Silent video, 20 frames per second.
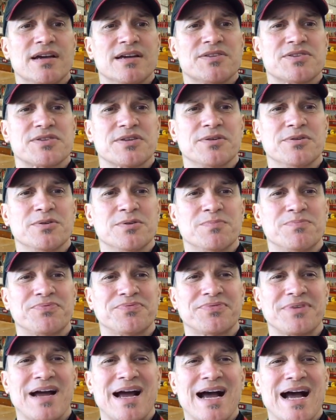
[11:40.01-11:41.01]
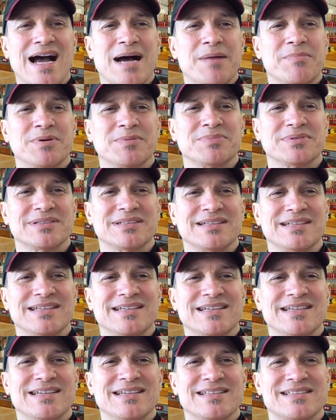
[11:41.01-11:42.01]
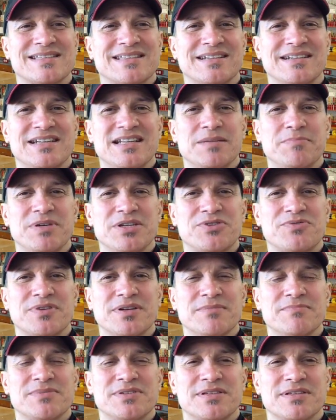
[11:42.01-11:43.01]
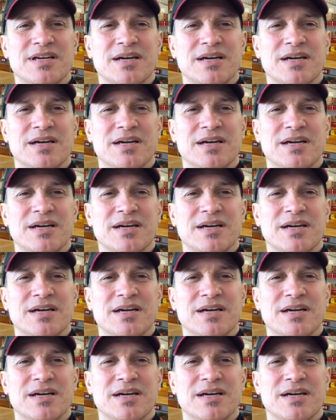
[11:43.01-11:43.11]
So probably it's going to need to be trimmed